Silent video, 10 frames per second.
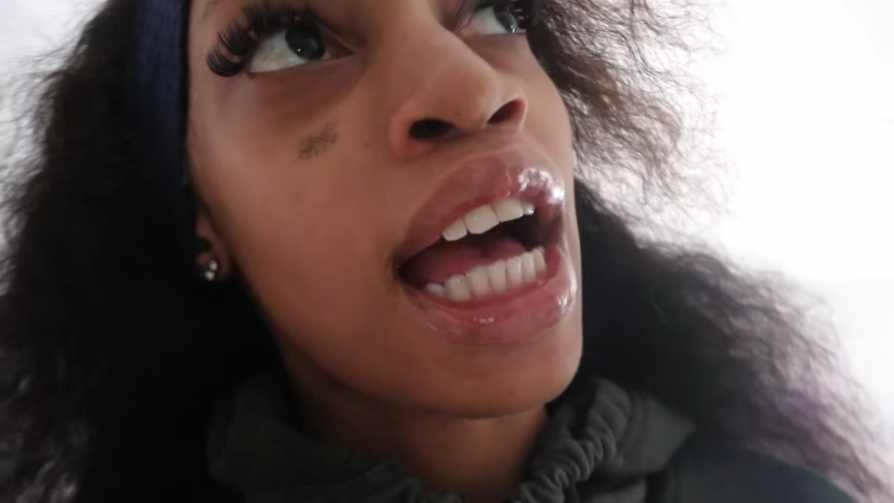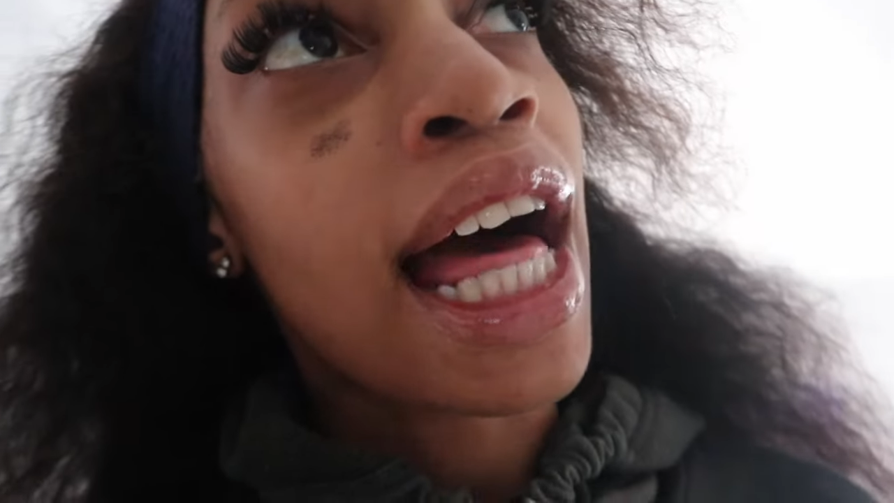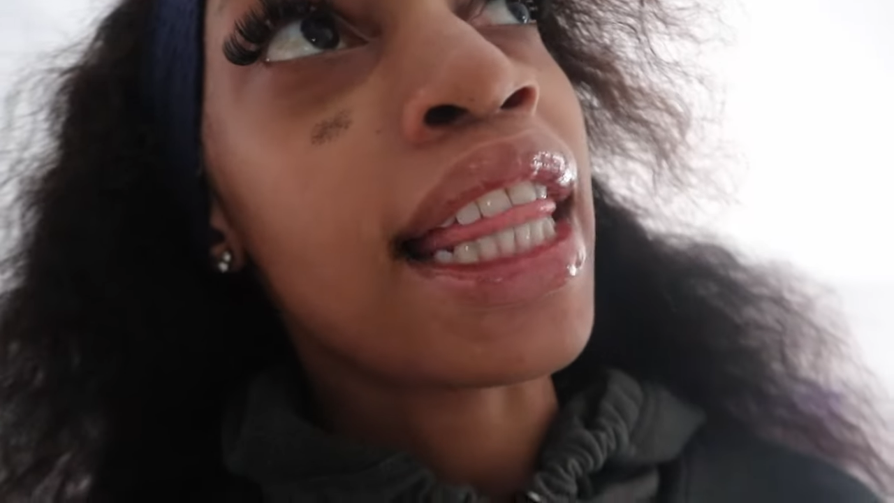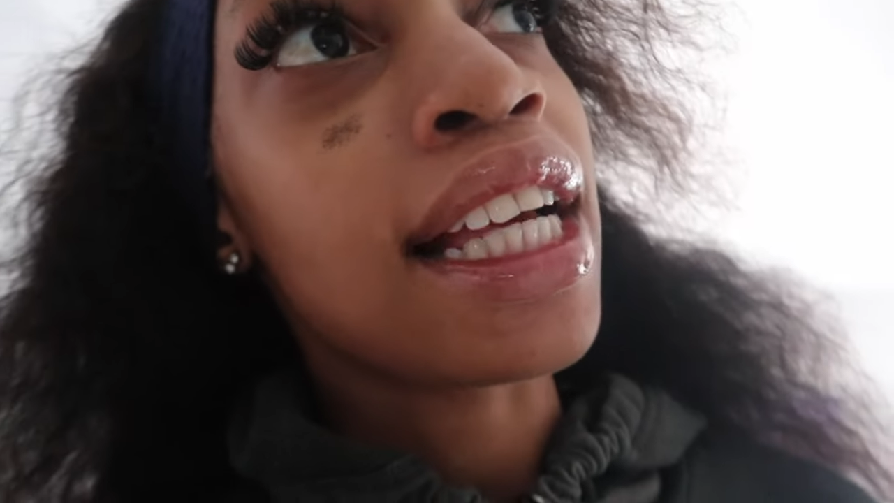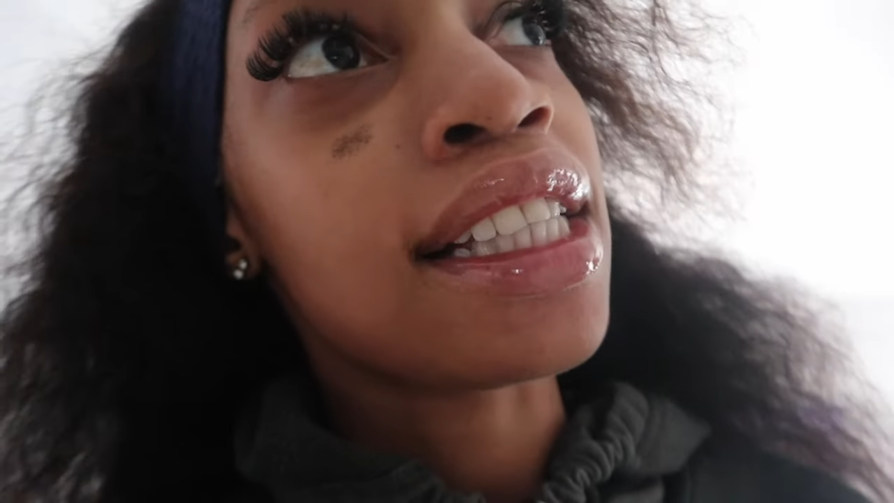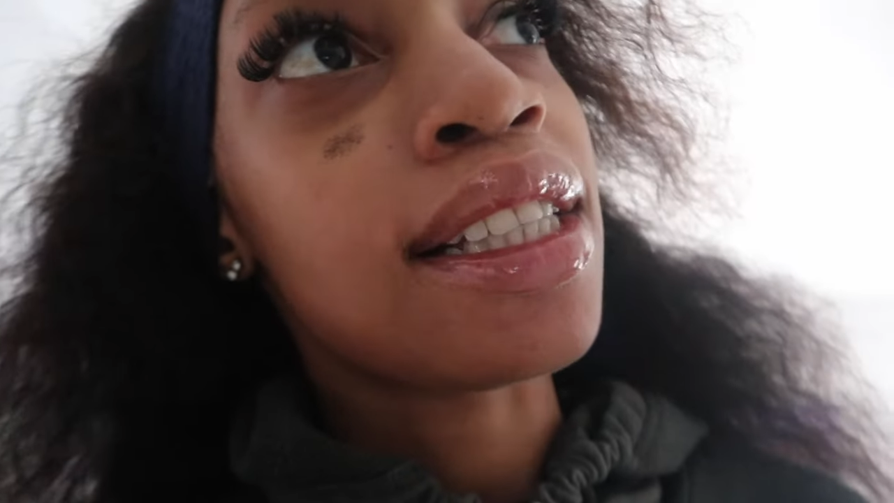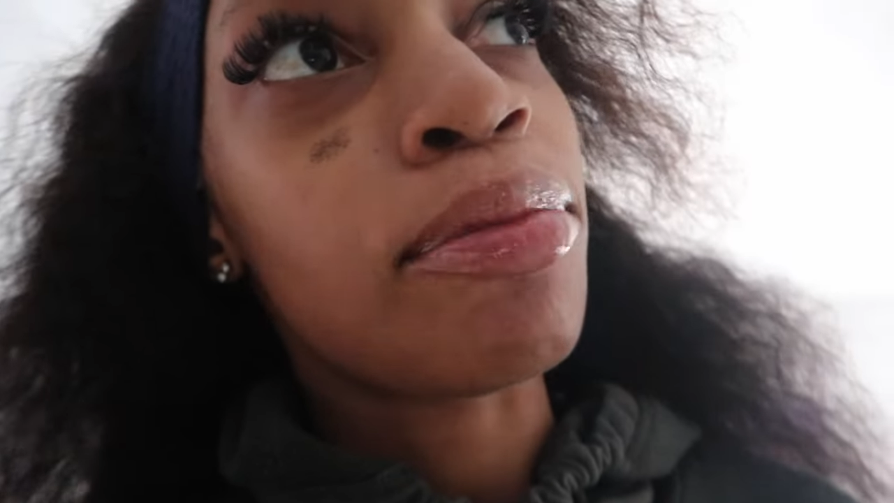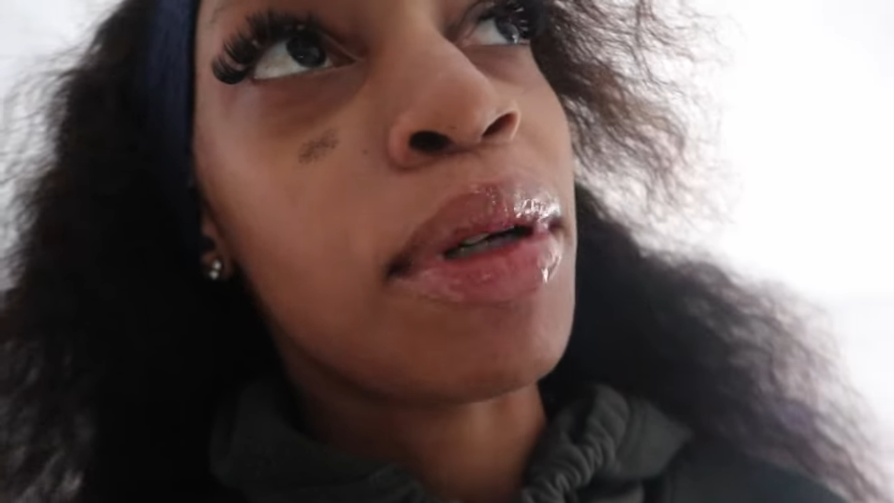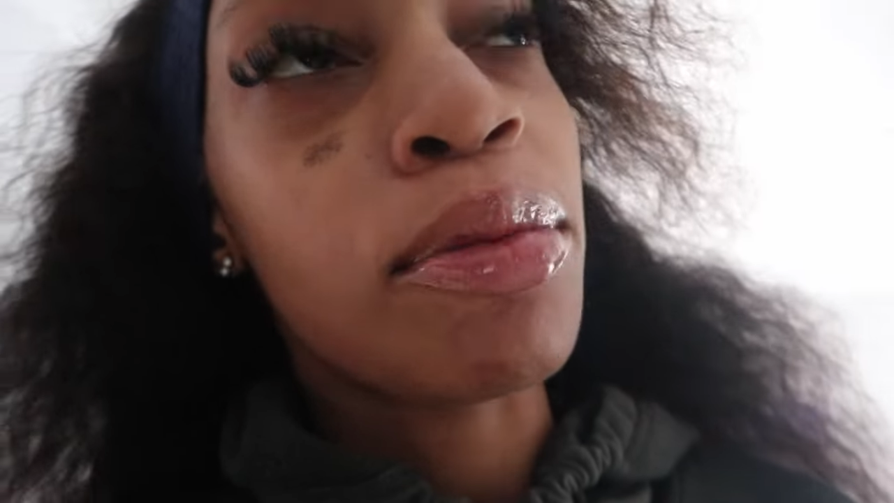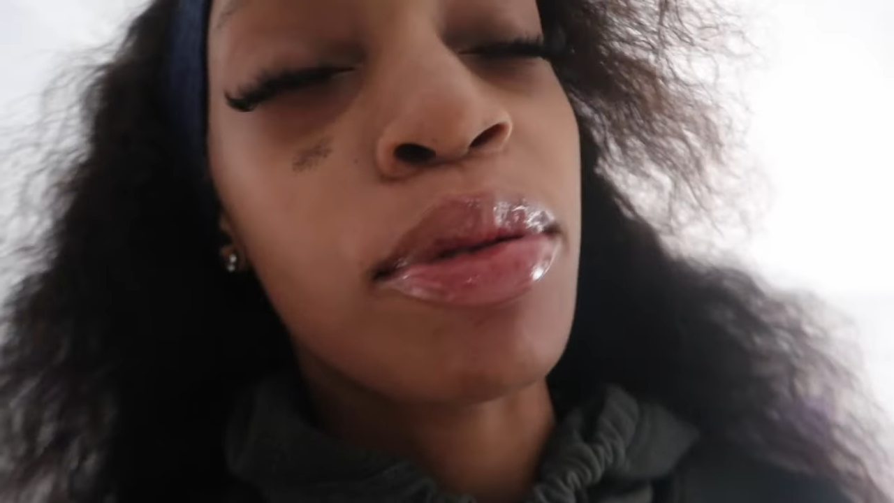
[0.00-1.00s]
I think it's a
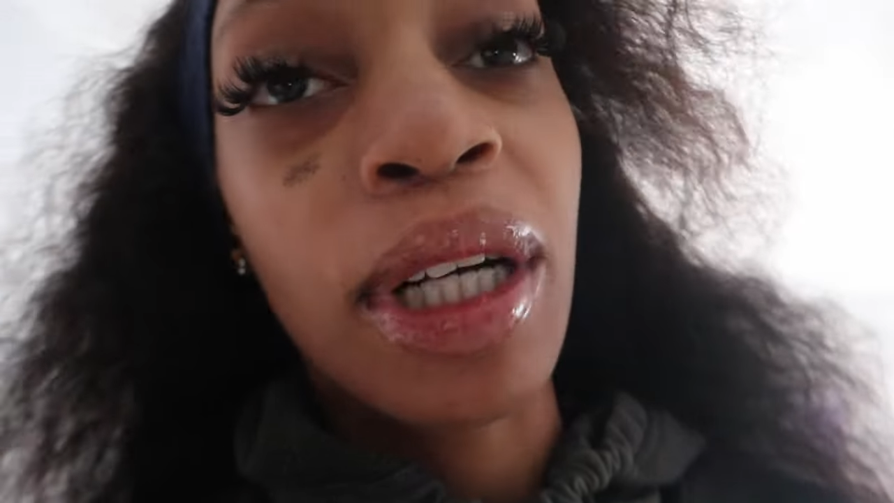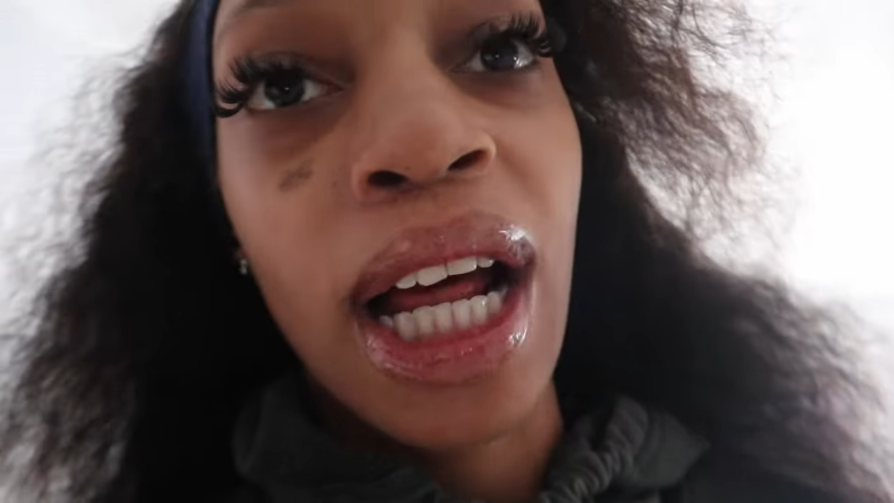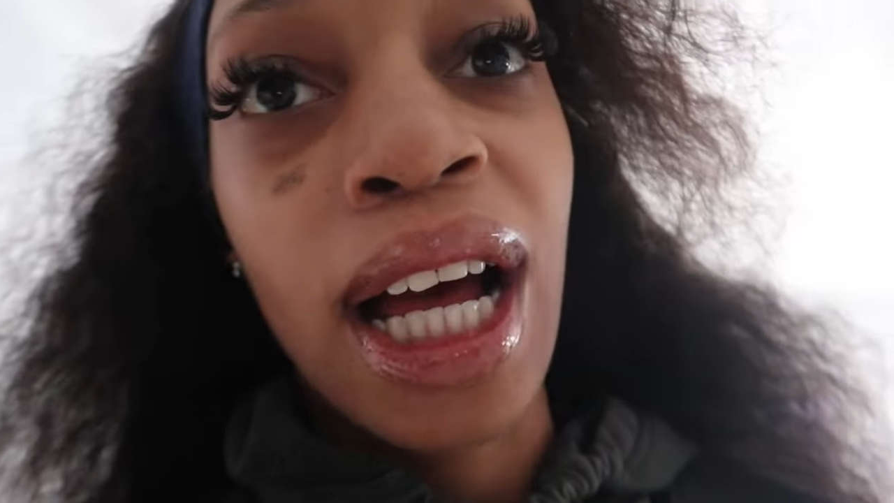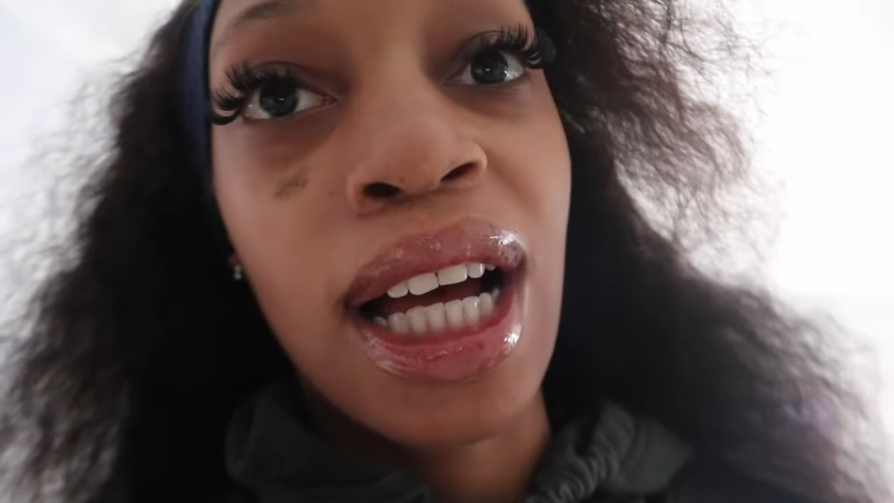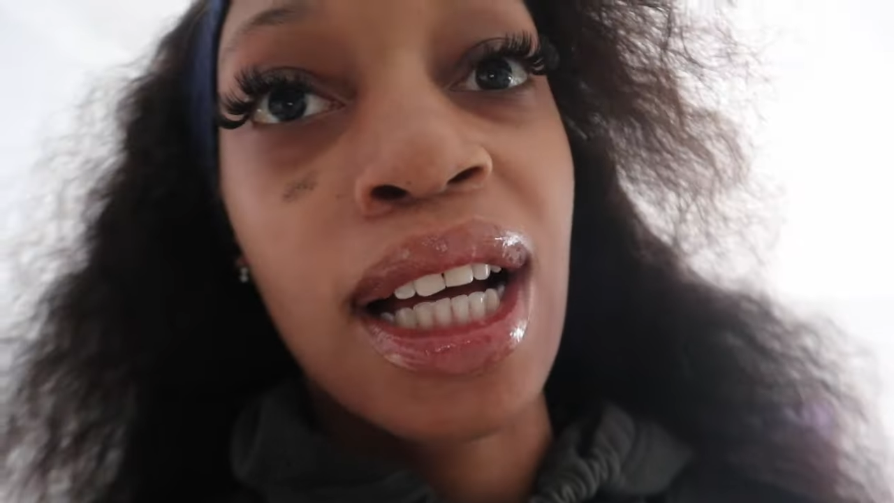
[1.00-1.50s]
big Buddha.